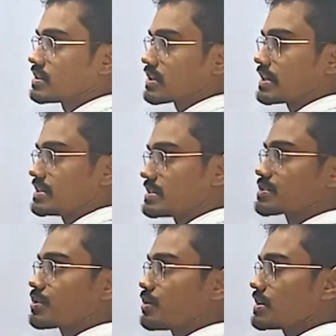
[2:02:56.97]
This is
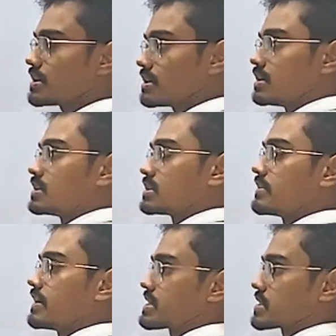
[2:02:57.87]
called the
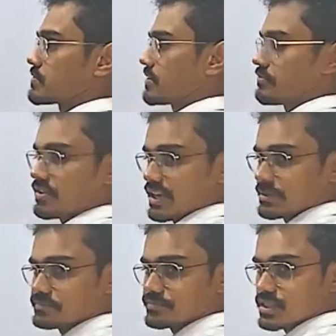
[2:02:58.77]
variation of Fe,
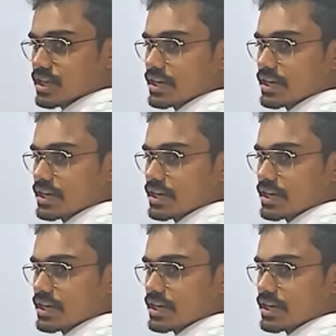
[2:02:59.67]
right?